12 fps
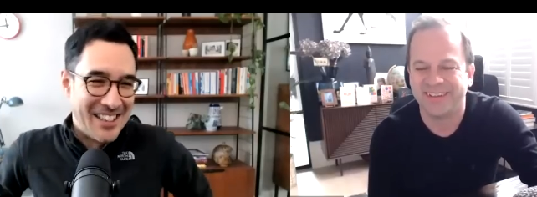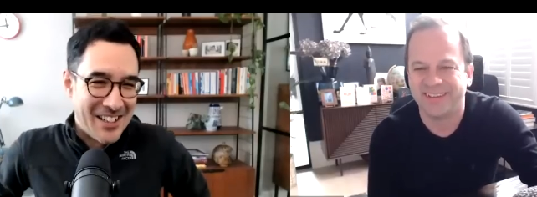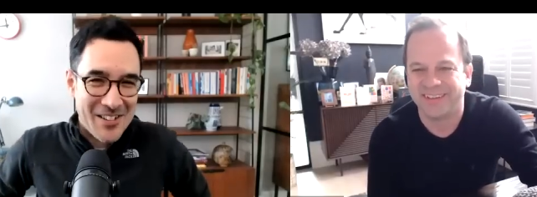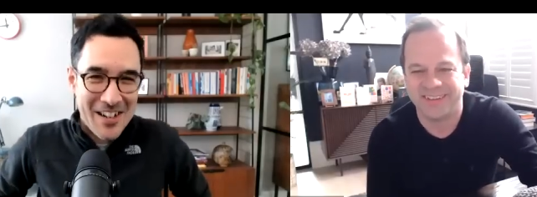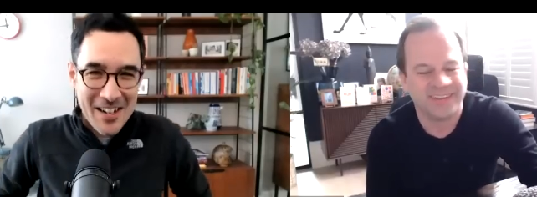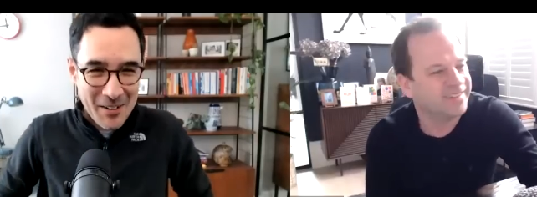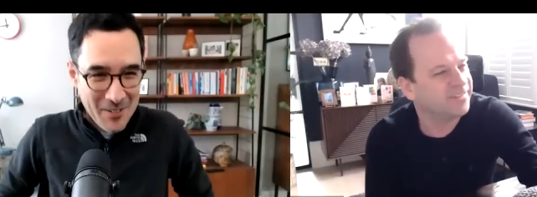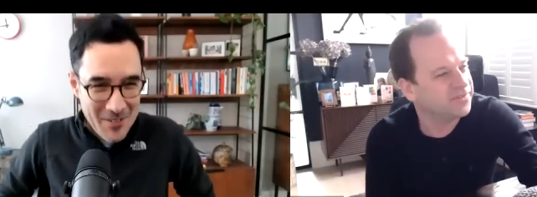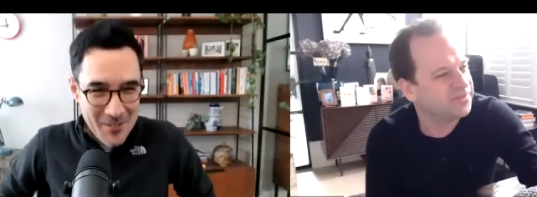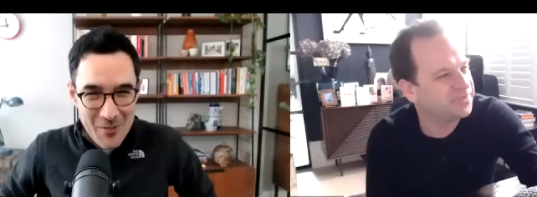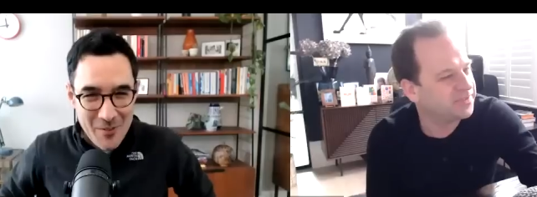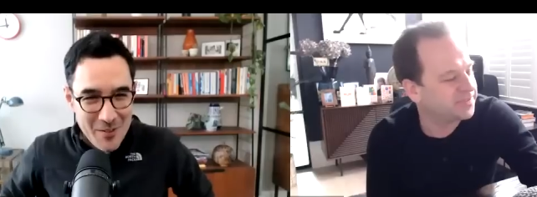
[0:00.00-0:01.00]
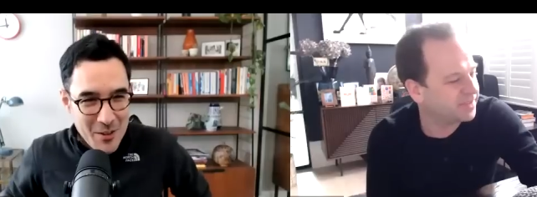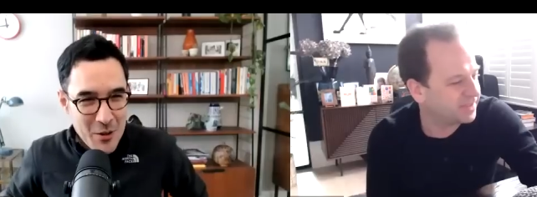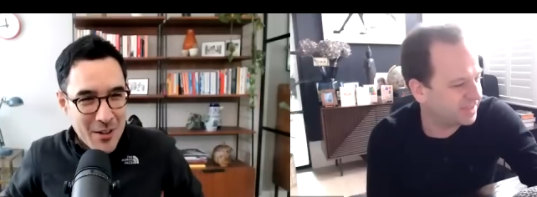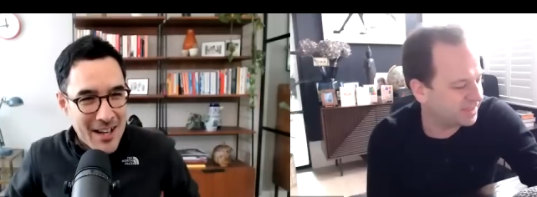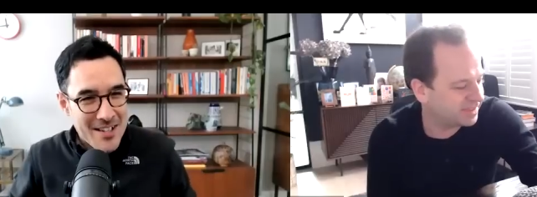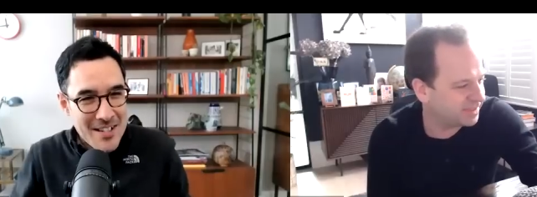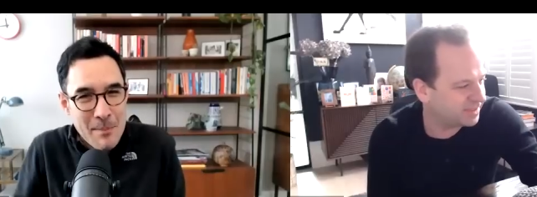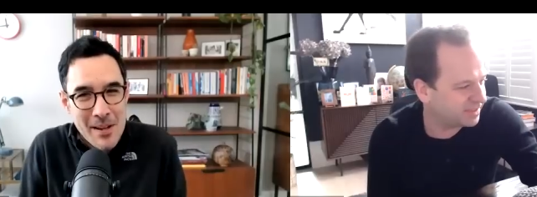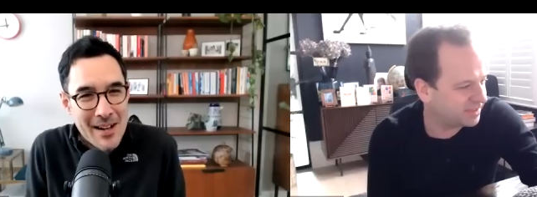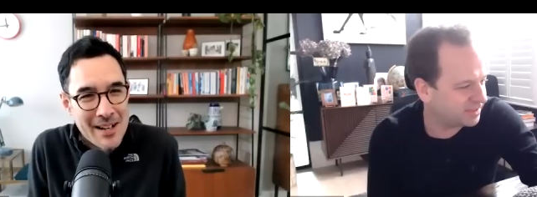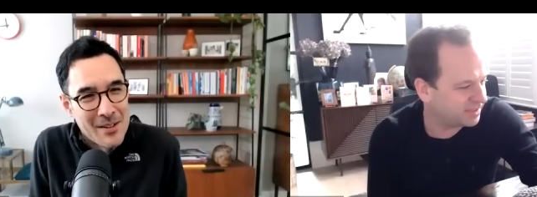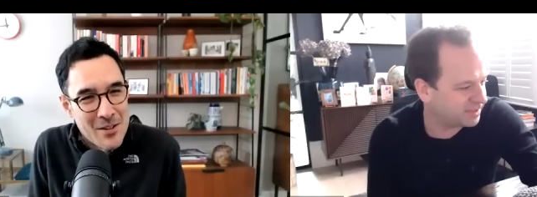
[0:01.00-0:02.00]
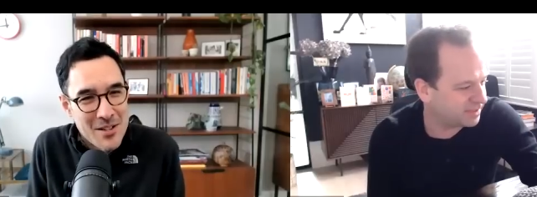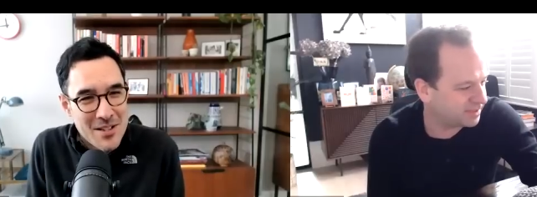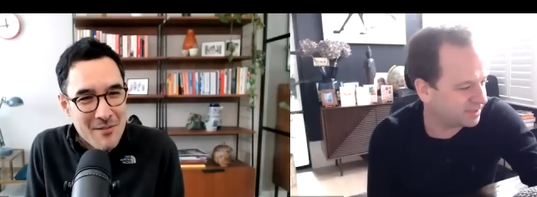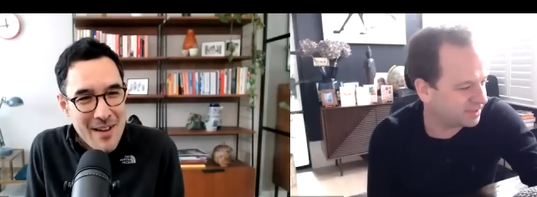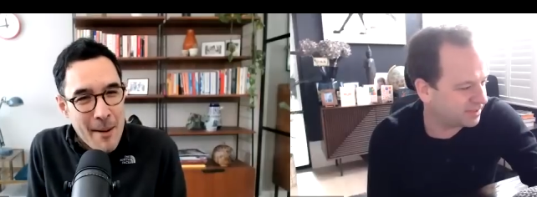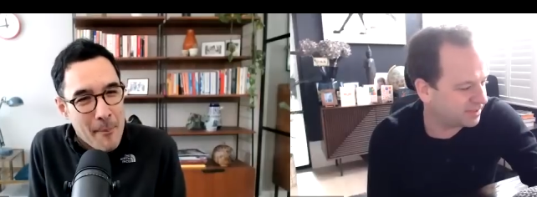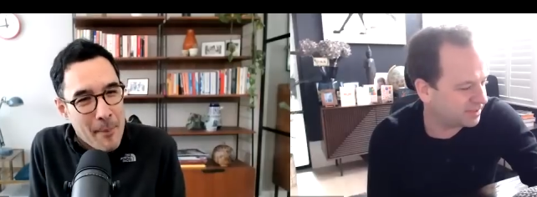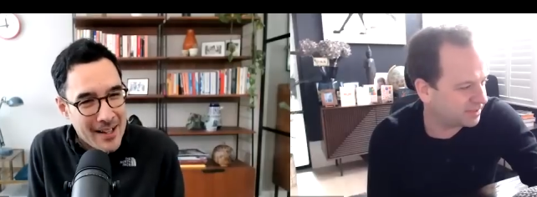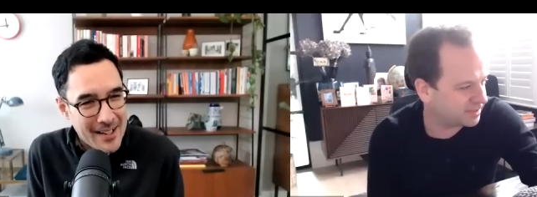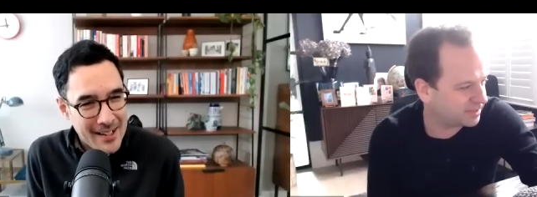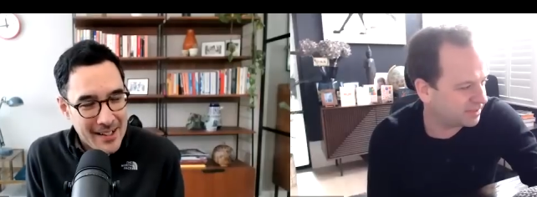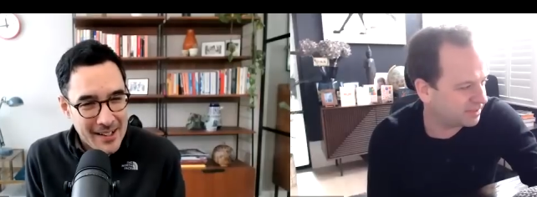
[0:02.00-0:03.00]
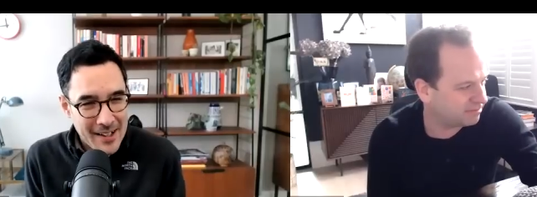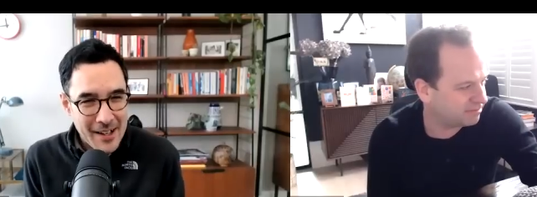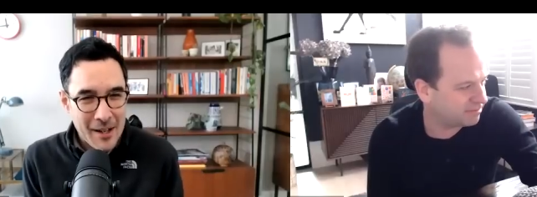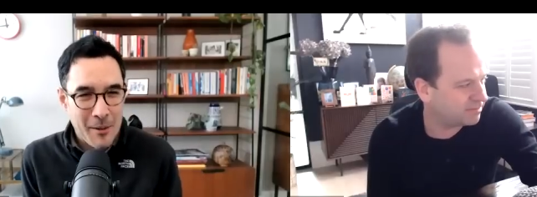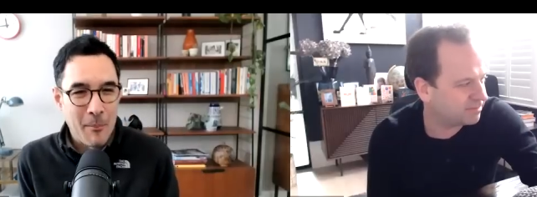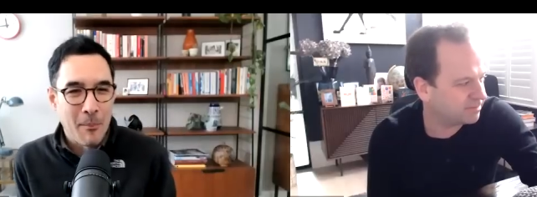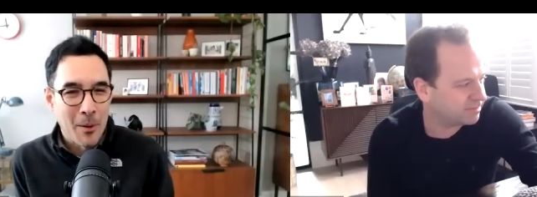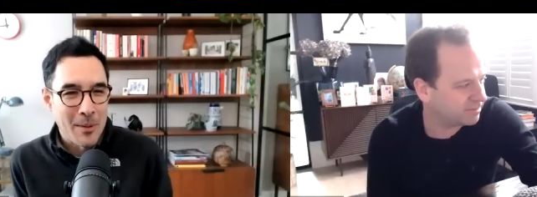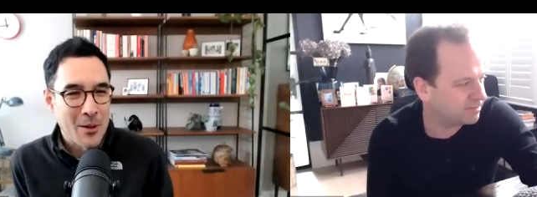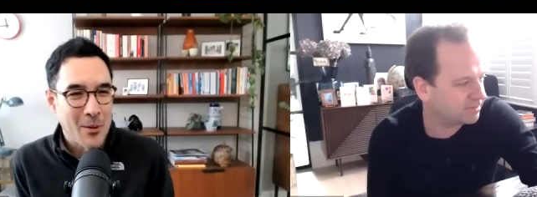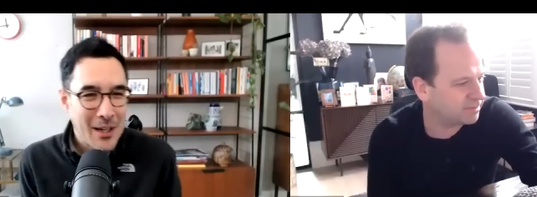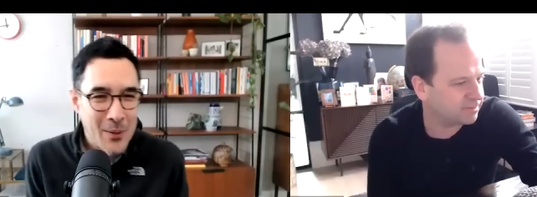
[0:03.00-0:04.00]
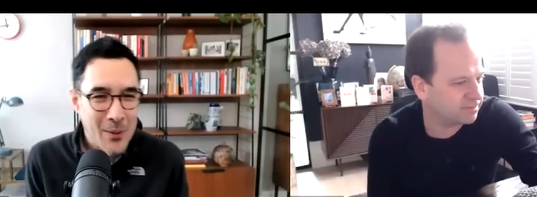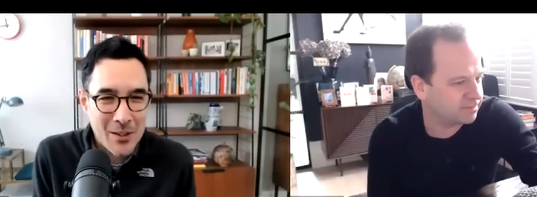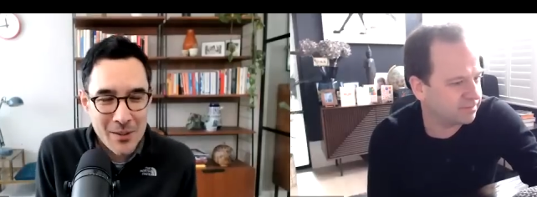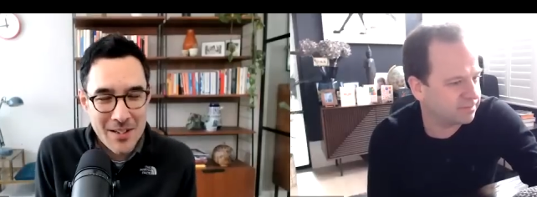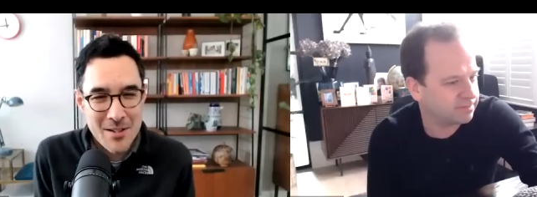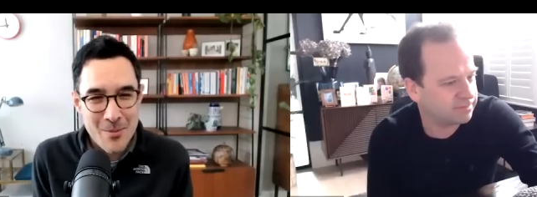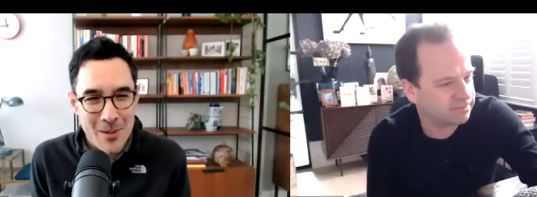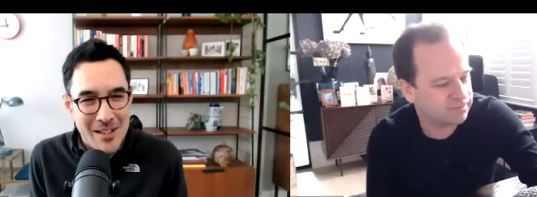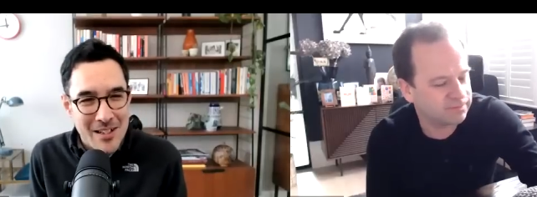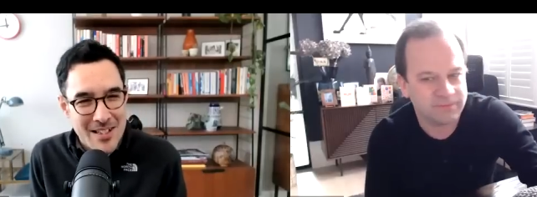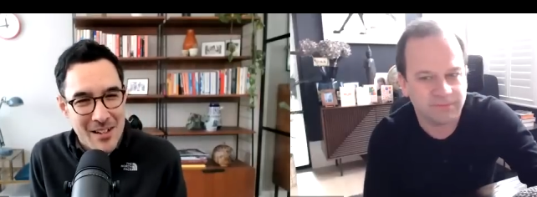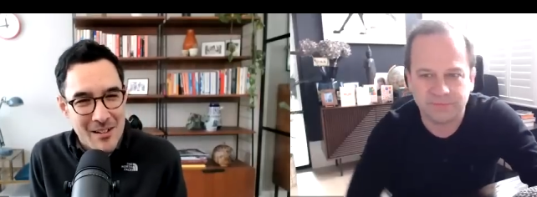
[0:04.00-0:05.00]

Speaker 1: All right, UK CPI, just to wrap, um, probably quite quick on this one because I